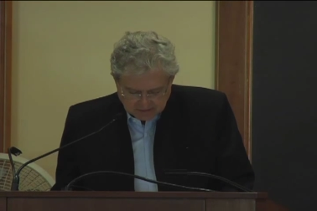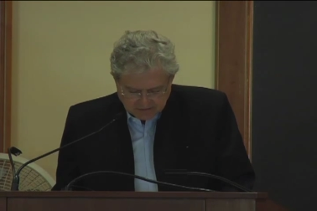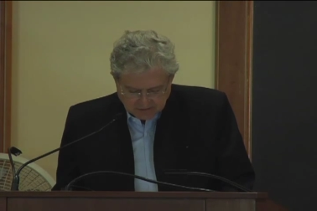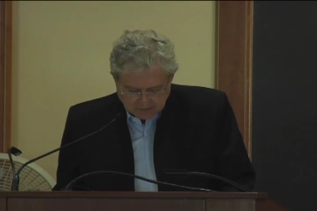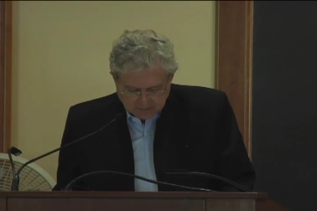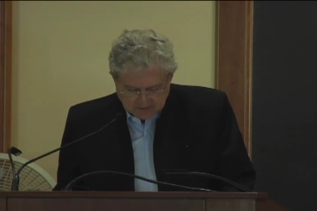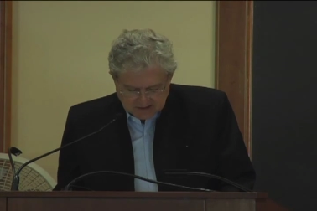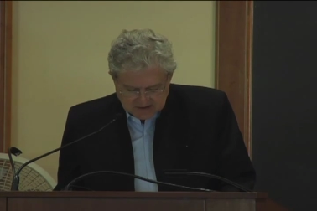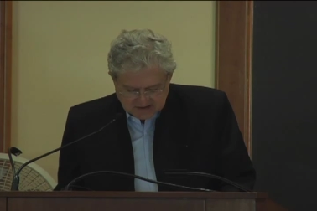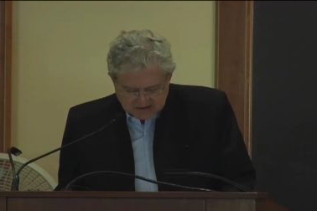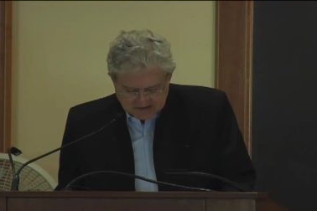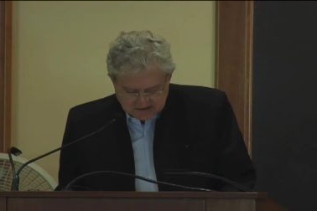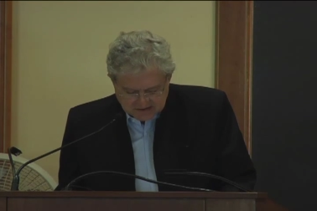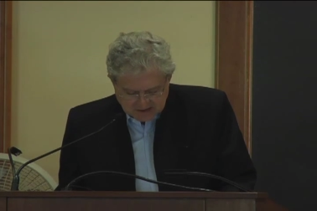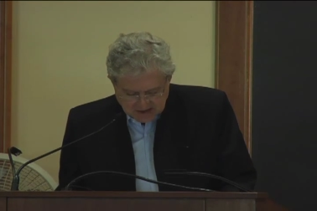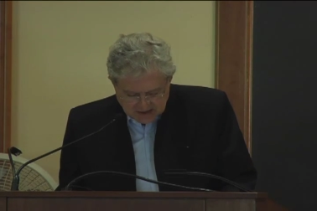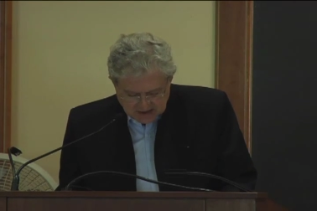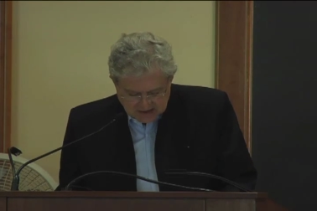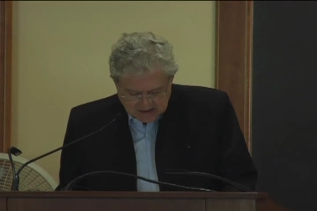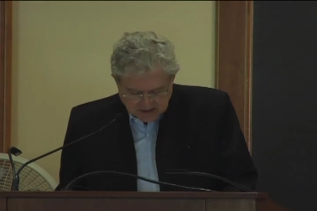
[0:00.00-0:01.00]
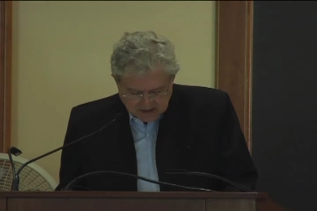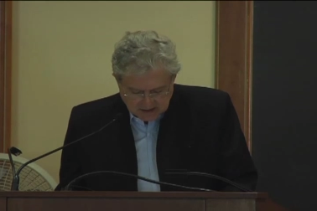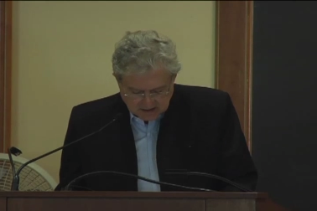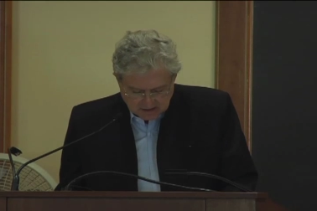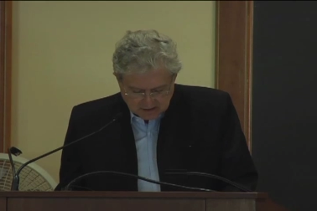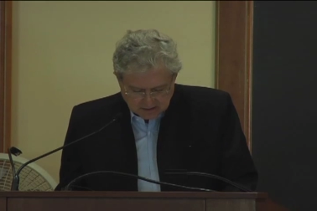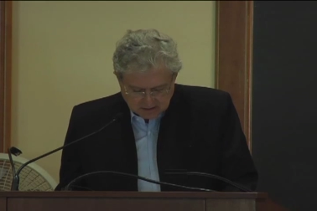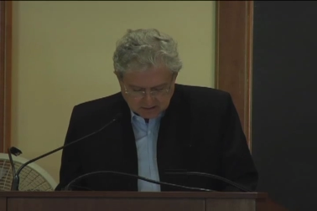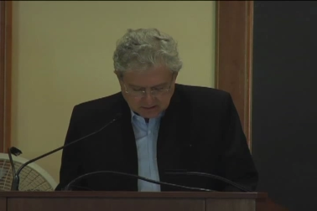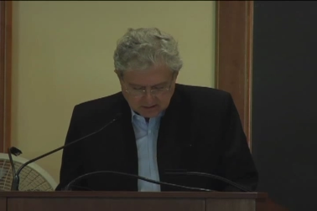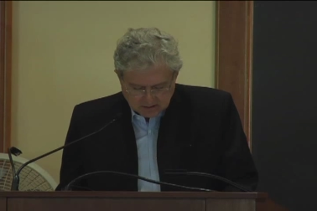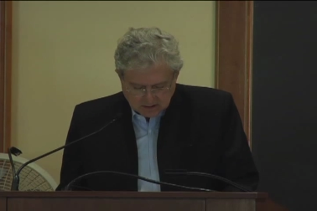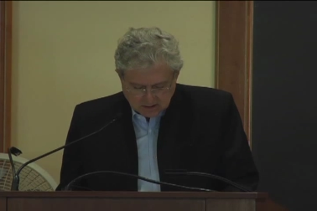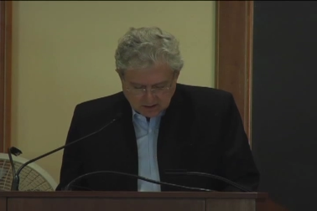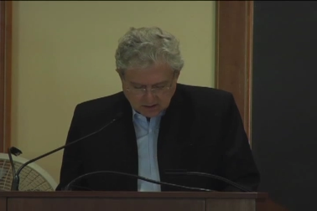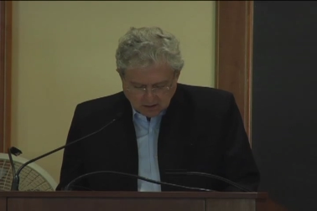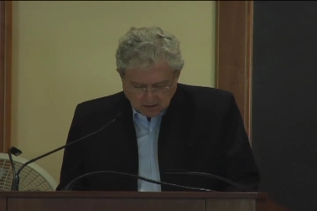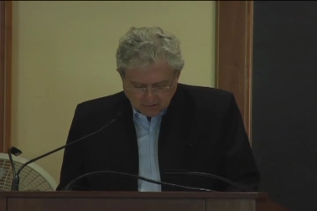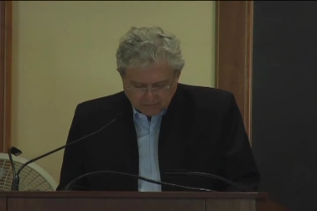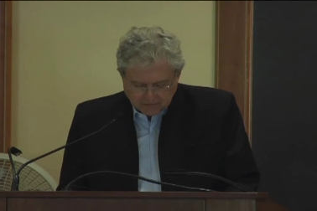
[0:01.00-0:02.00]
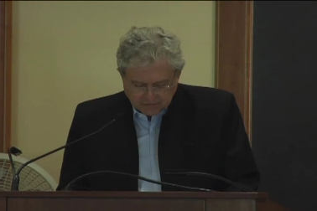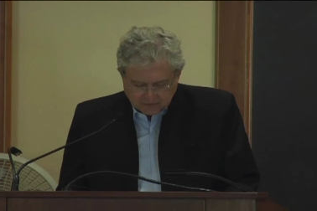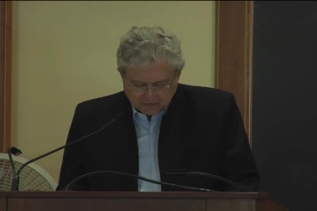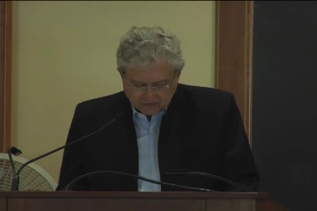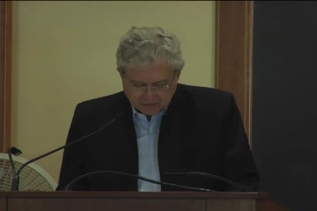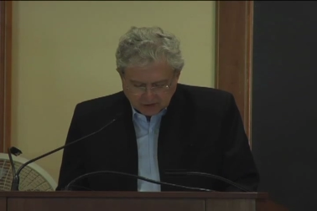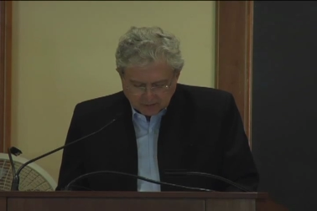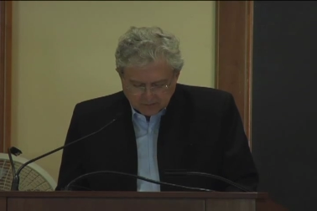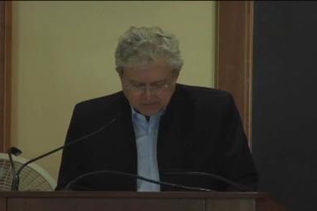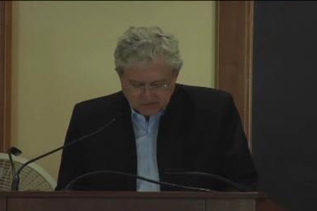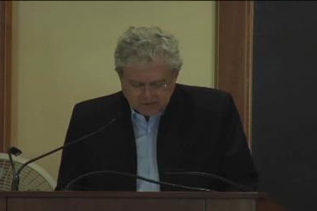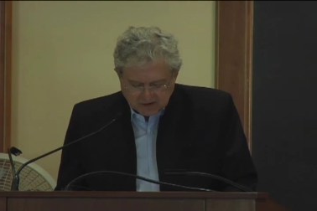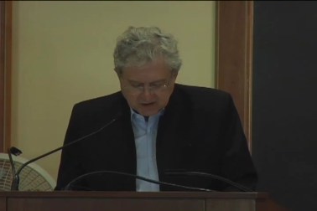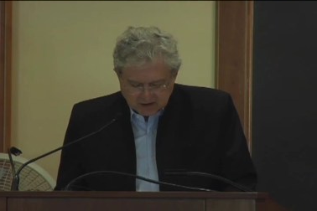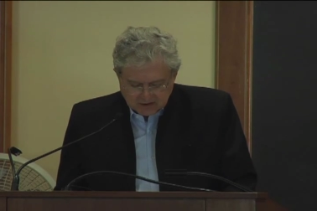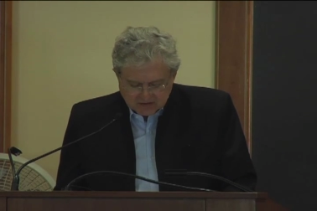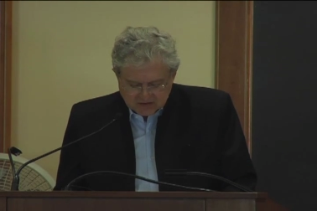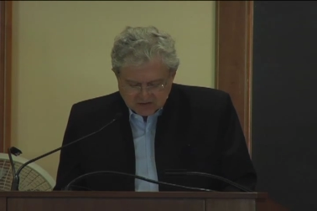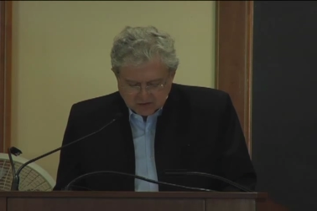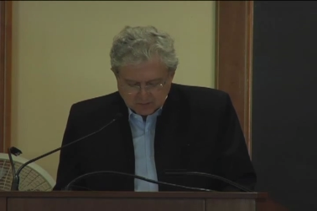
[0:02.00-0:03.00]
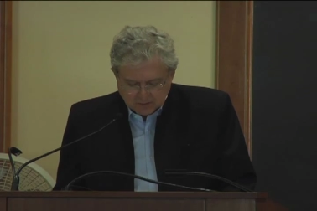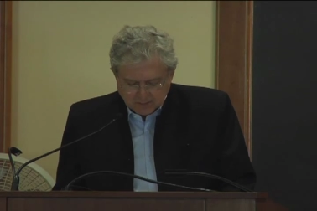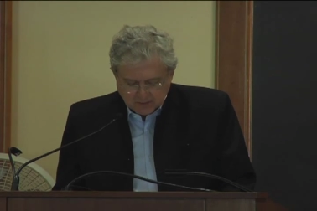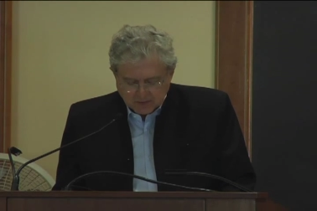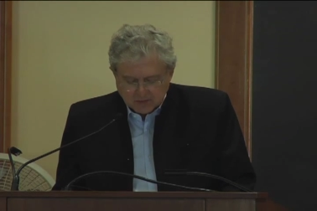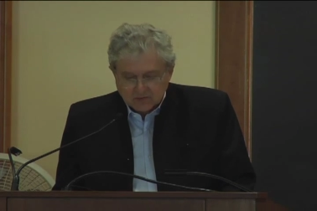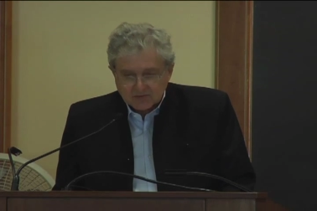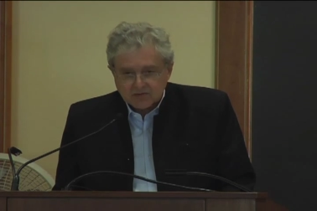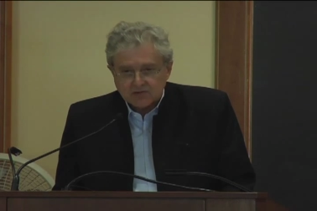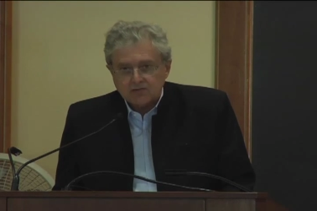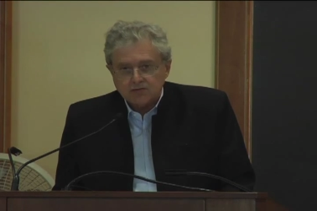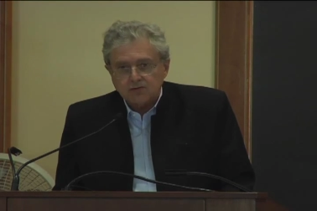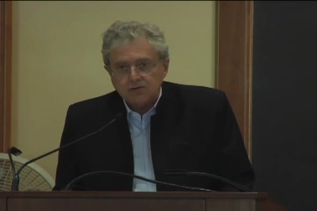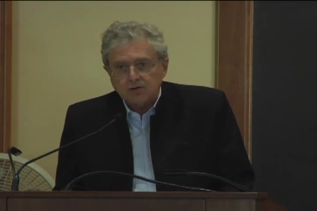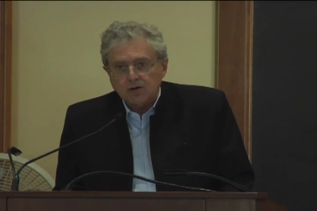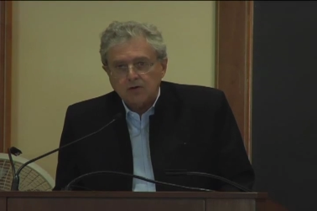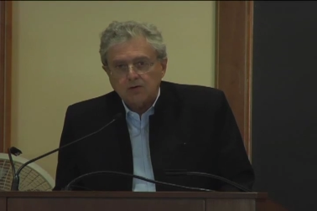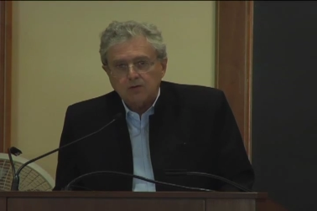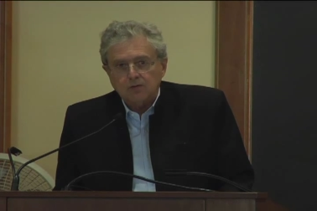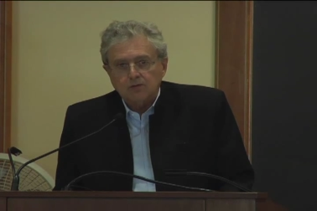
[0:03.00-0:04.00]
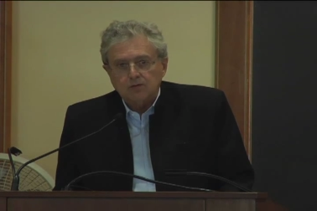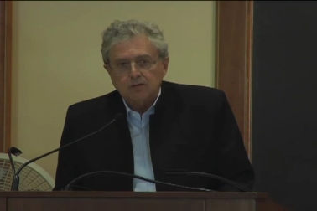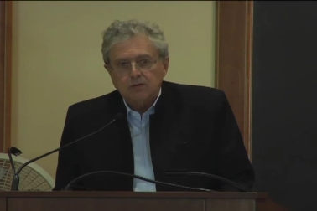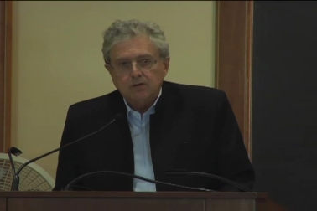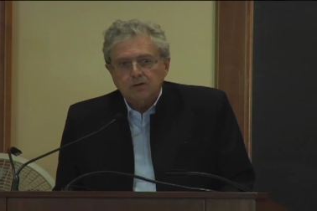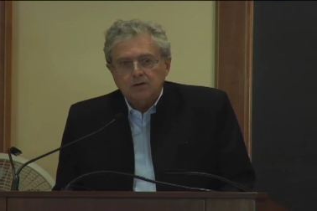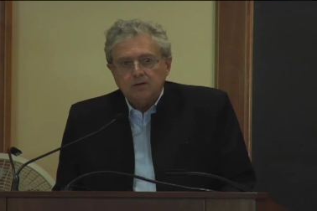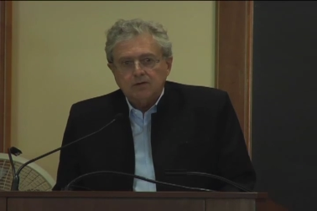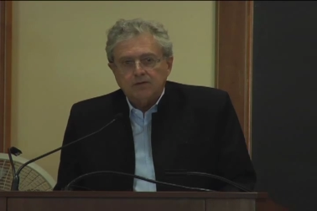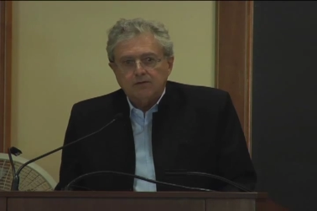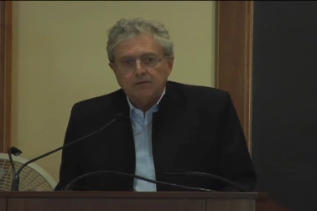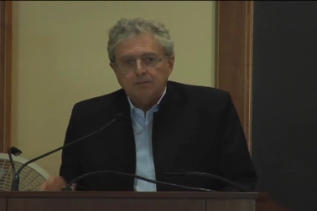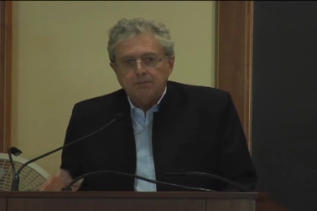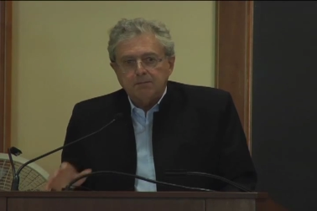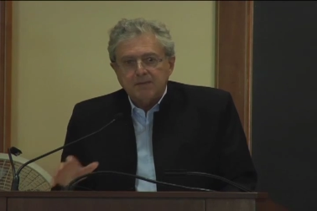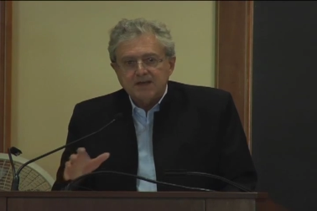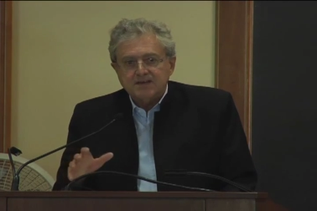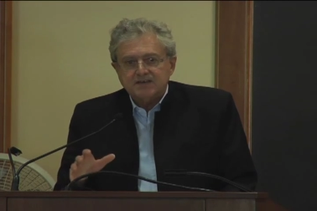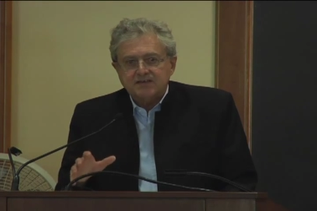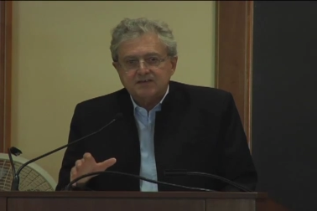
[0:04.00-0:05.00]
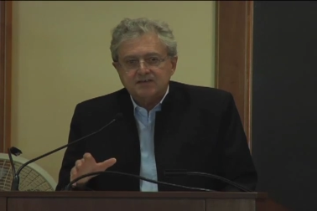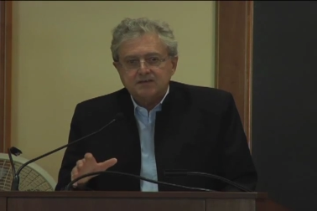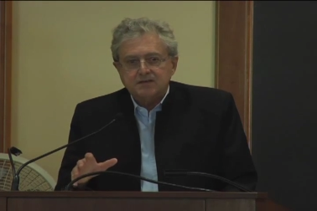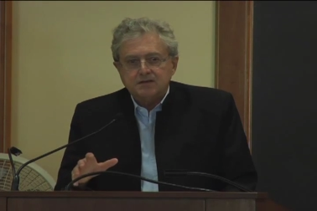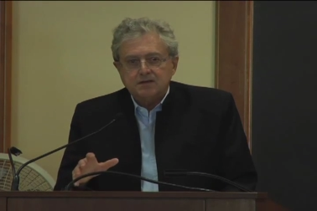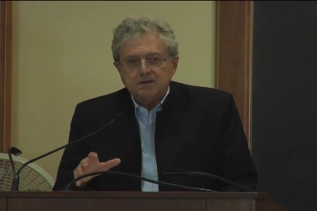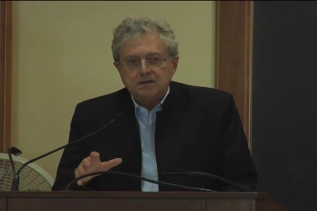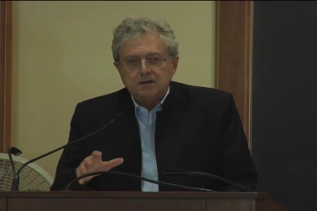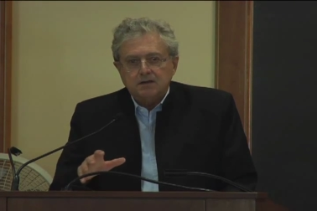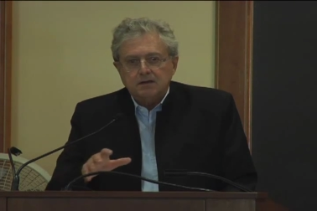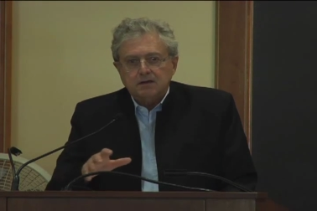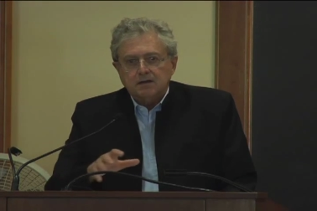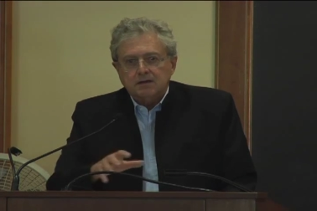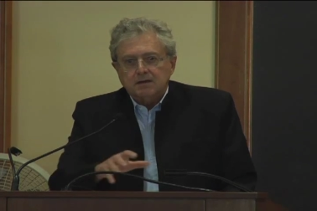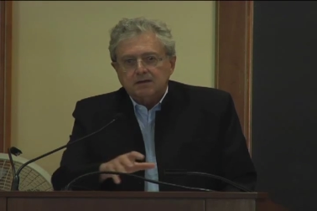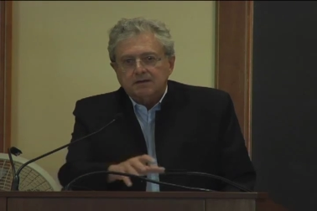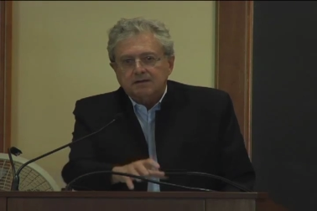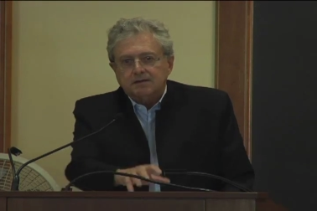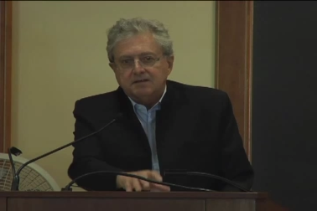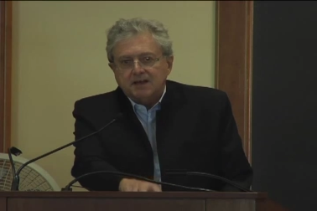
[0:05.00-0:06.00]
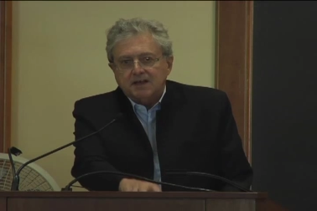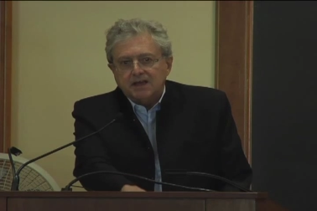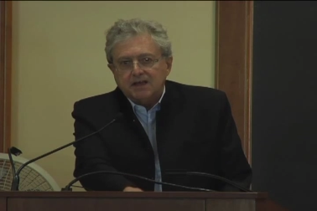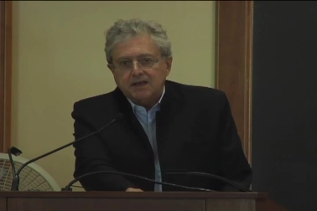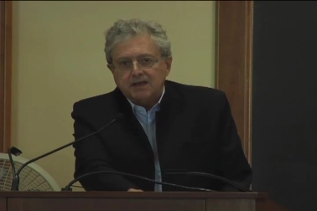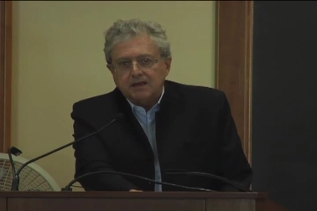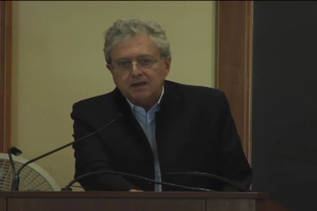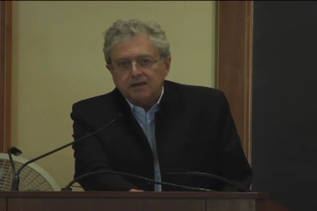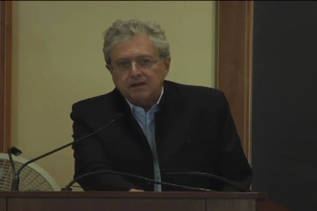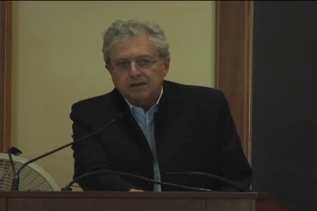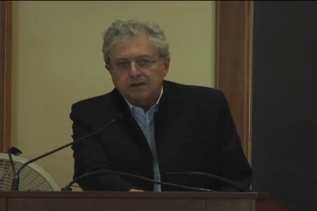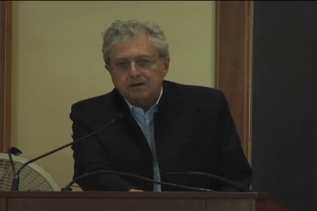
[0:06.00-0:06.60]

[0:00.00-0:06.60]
The Mistaking of the Subject Supposed to Know. The mistaking.